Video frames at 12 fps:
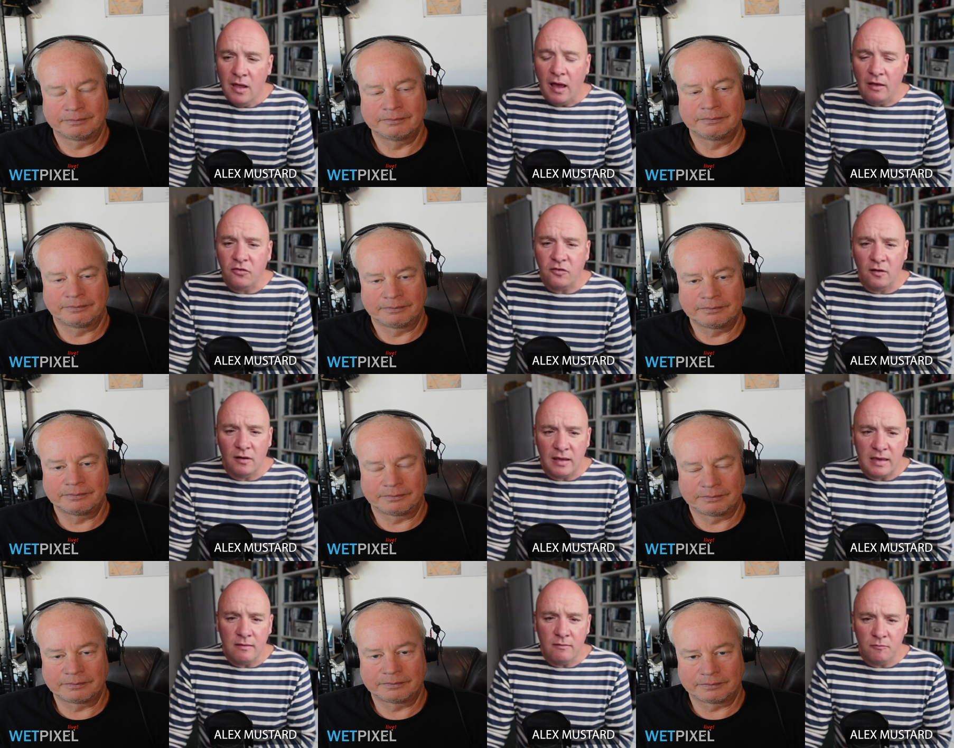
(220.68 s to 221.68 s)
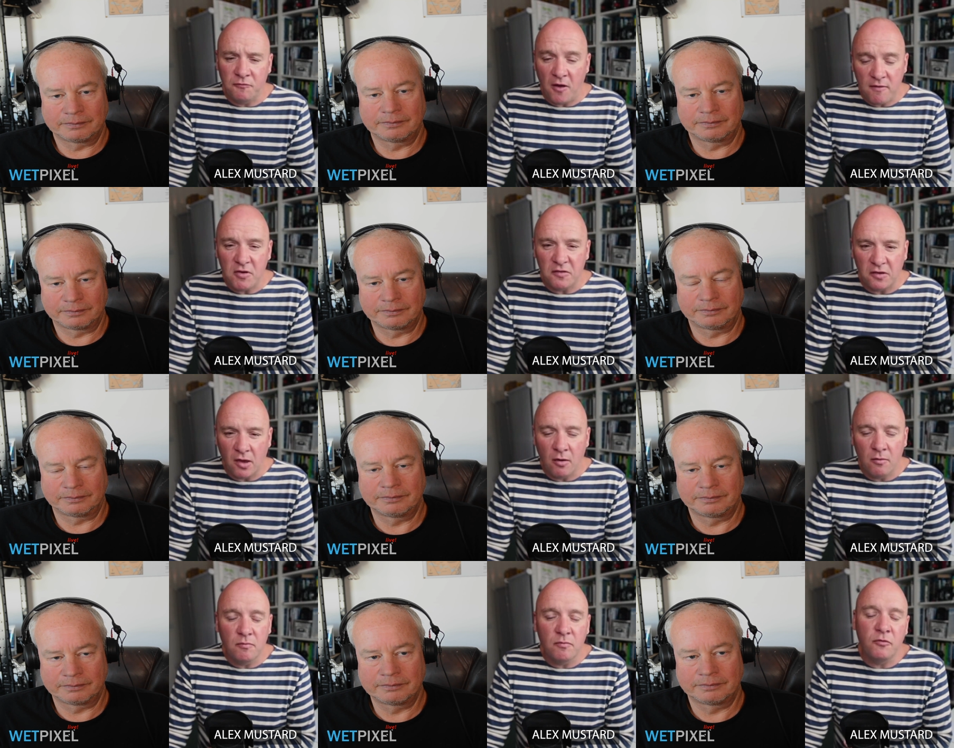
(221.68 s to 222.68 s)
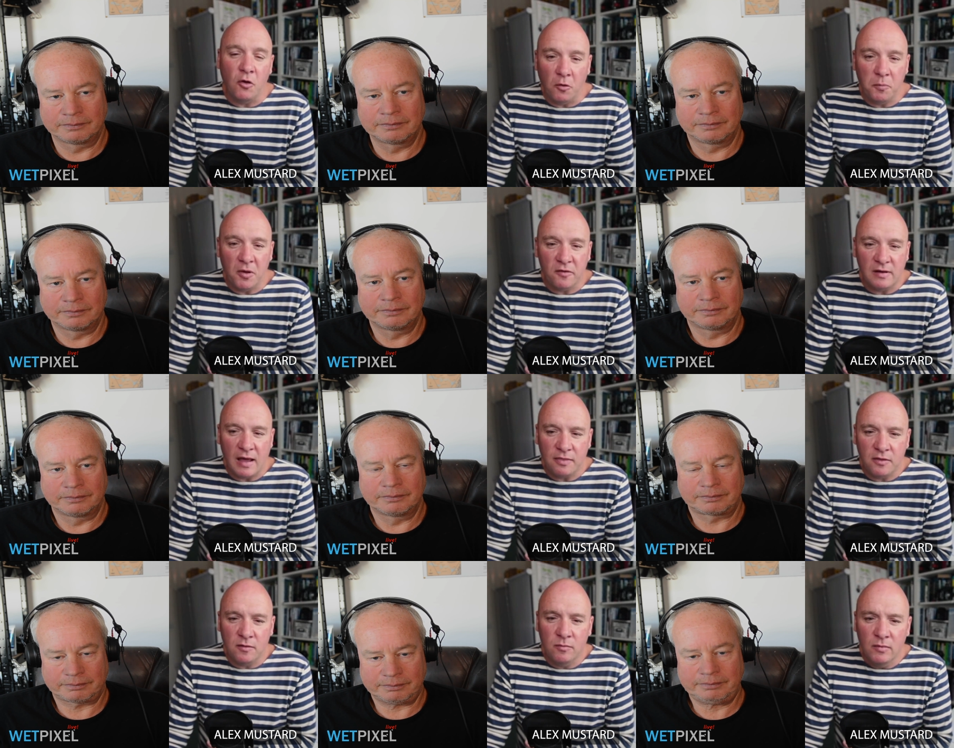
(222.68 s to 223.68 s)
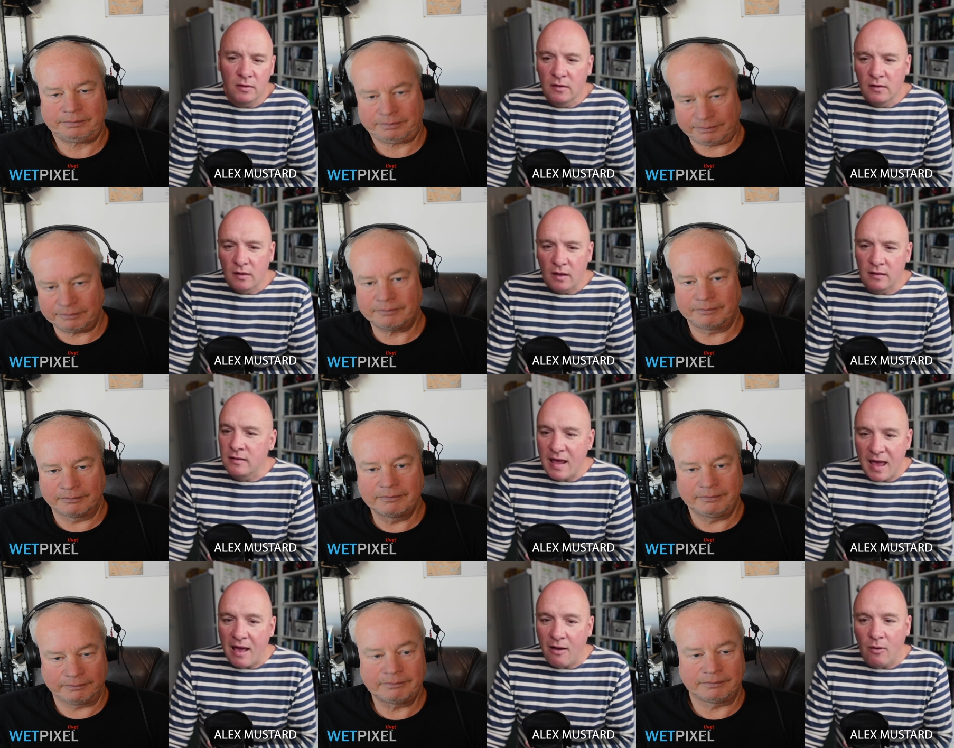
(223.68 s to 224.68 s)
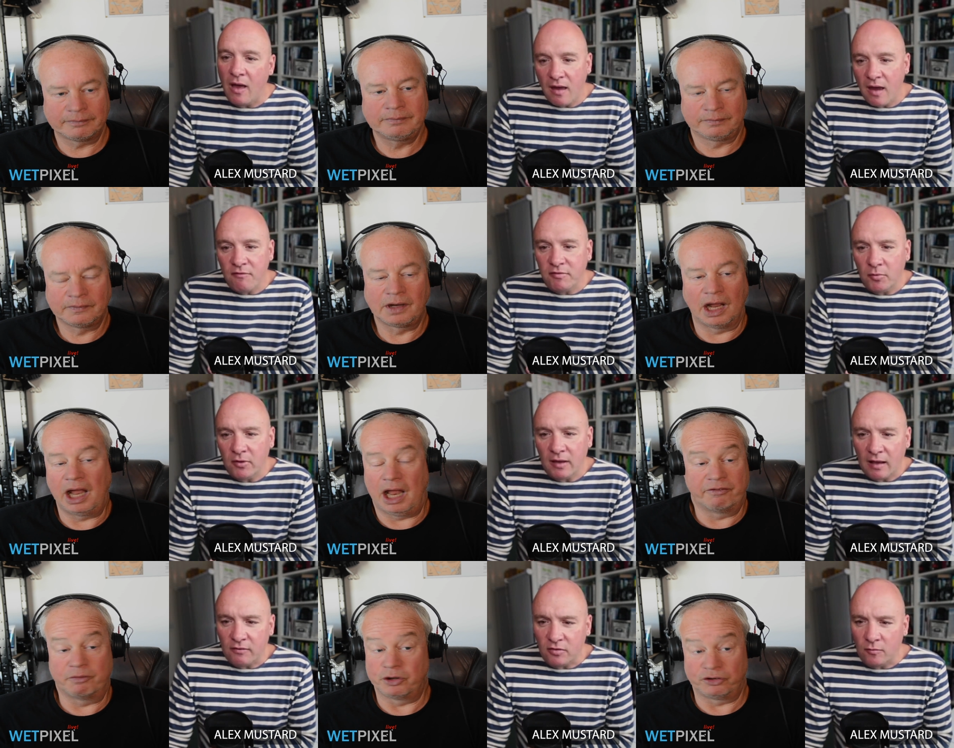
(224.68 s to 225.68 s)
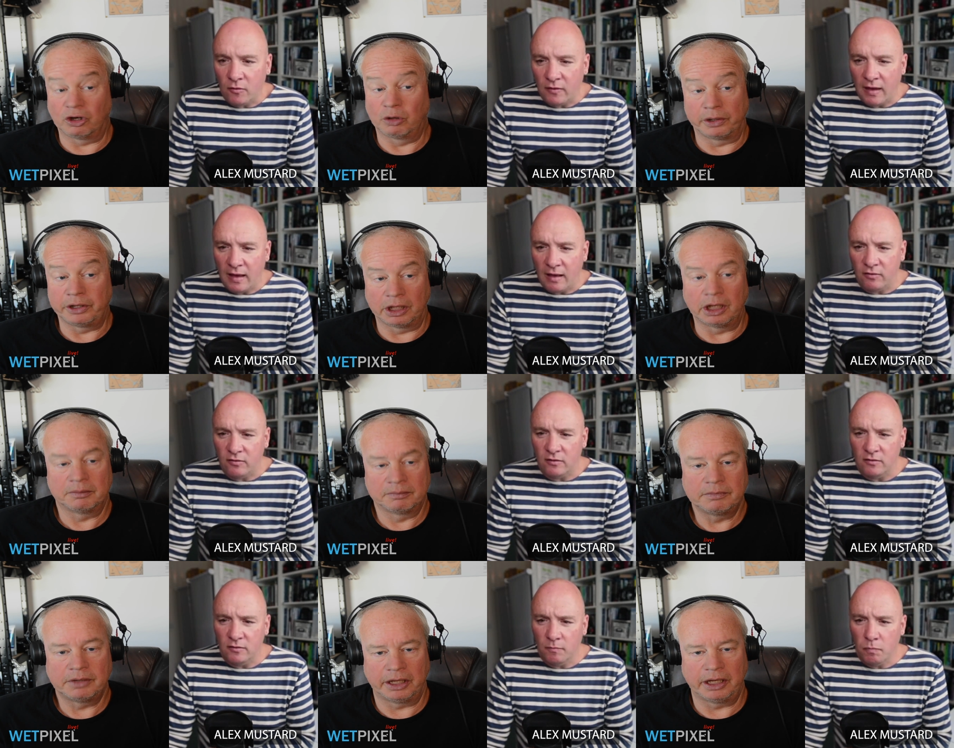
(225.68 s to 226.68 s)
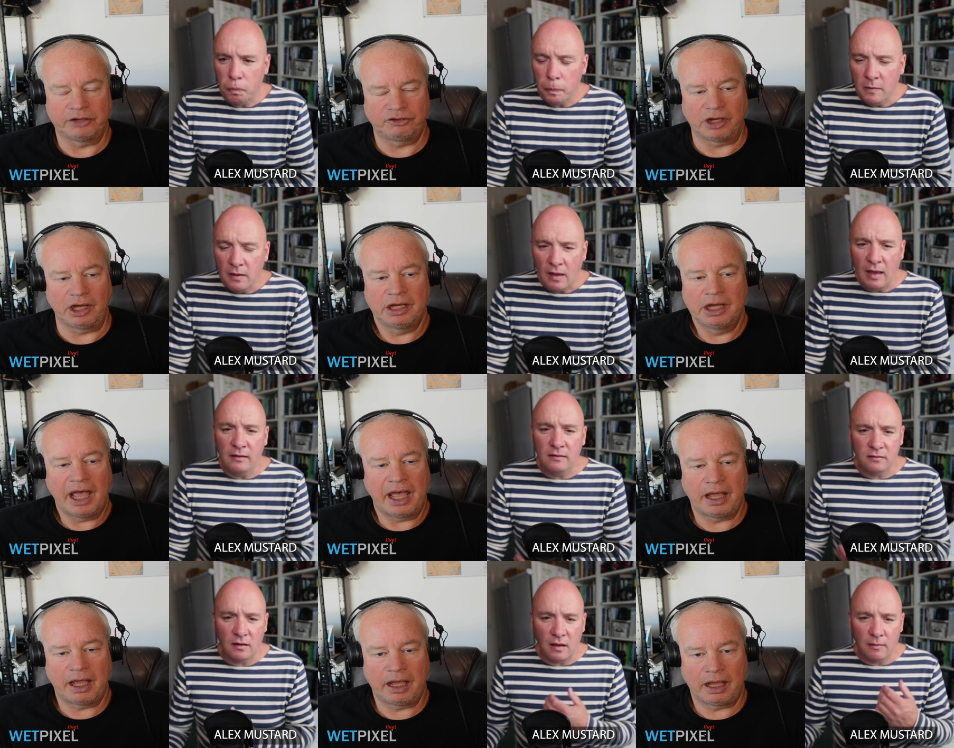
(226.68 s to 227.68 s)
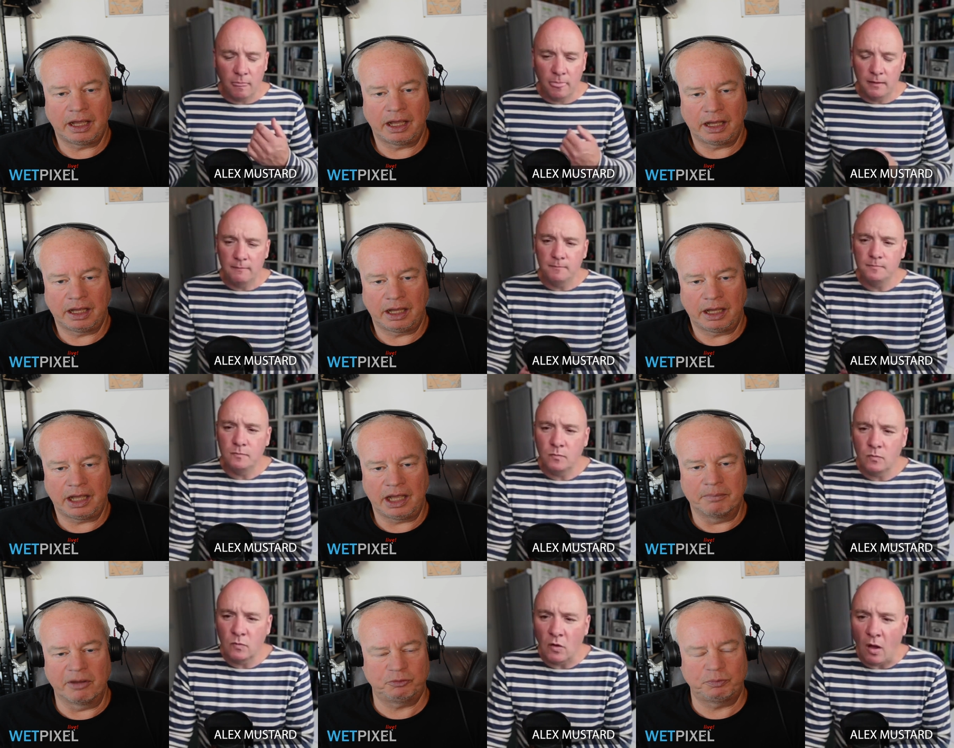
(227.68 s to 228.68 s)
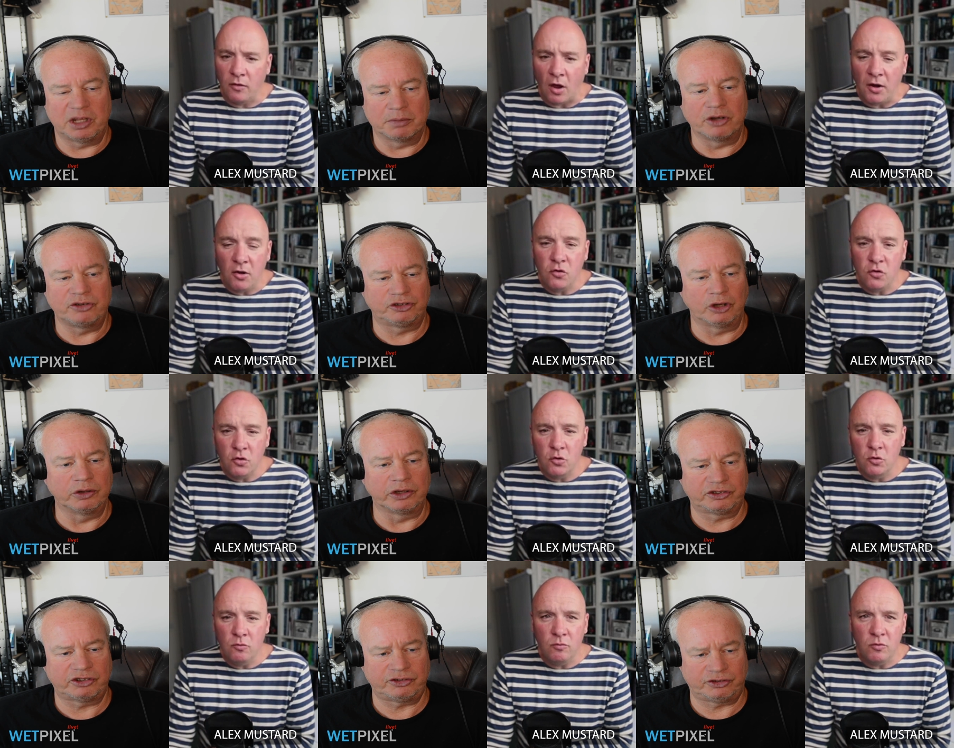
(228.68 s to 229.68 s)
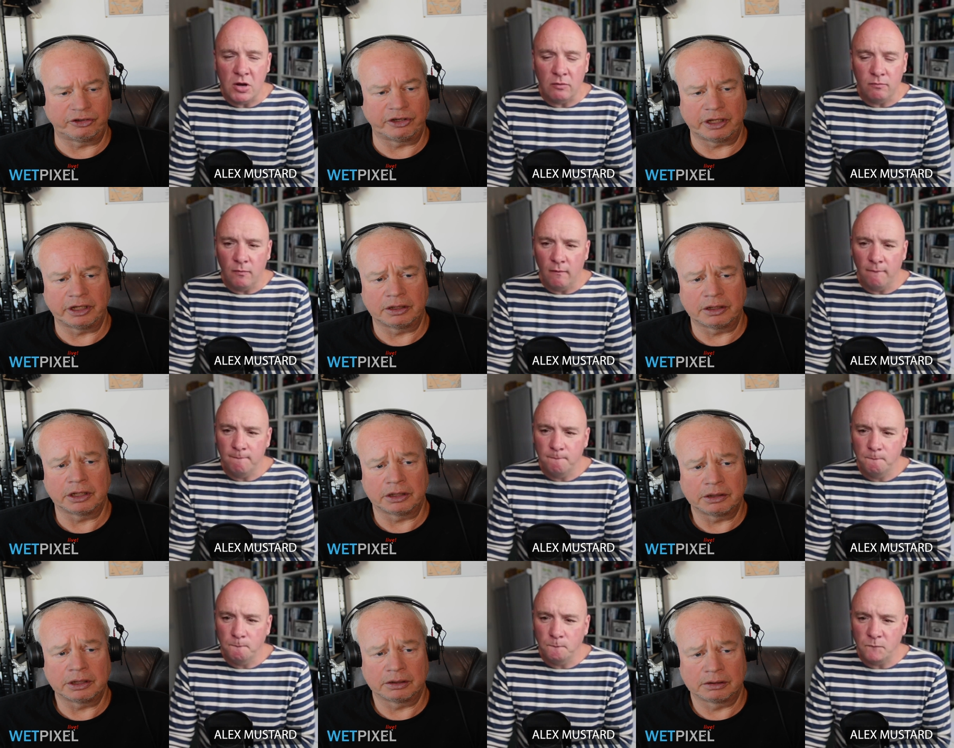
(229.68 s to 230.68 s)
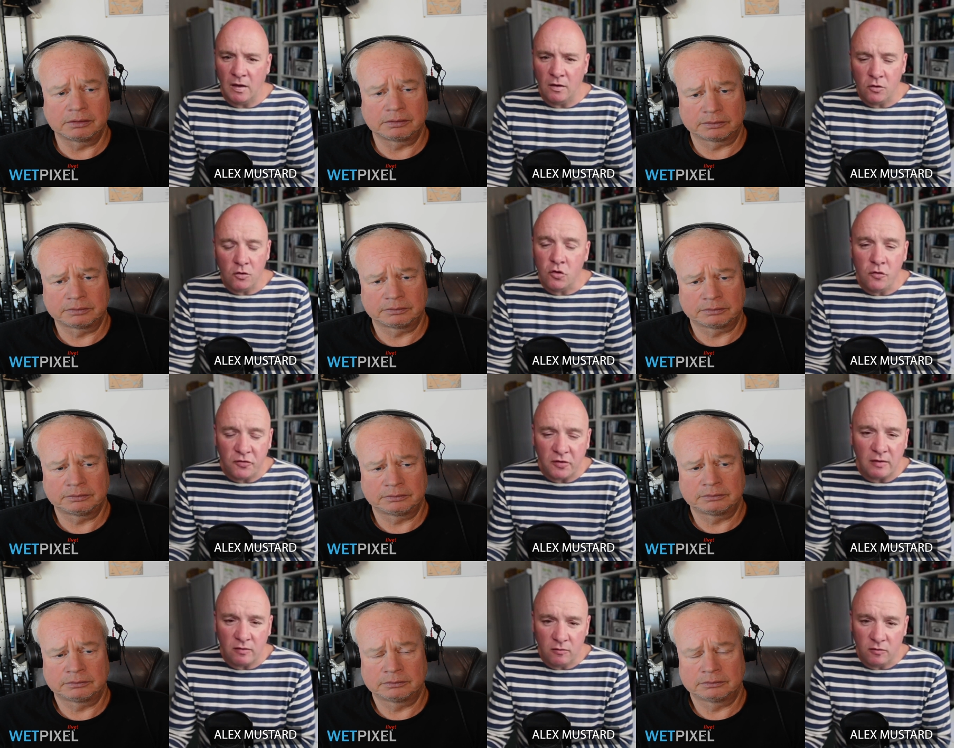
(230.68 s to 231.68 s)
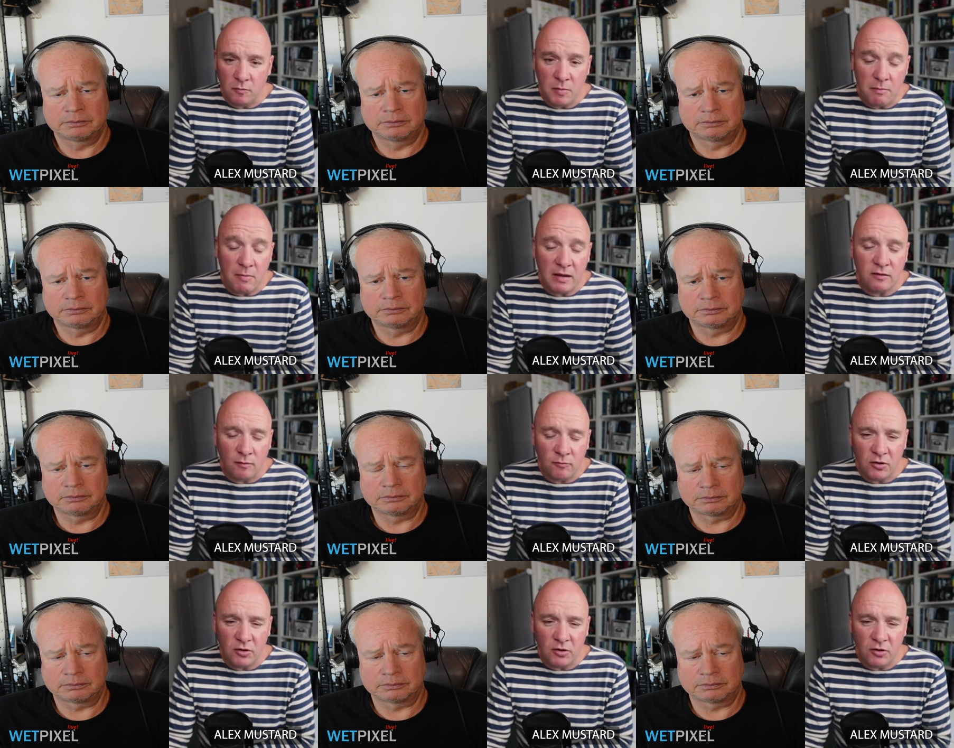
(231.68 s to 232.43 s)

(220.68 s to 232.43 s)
Speaker 1: and certainly five years ago the odd person had them. Now everybody has. Everybody's got one. Yeah.
Speaker 2: yeah, yeah, It's and it must be the I, most sold you, accessory. The, yeah,
Speaker 1: yeah, yeah. Yeah, you, you've said to me many times. You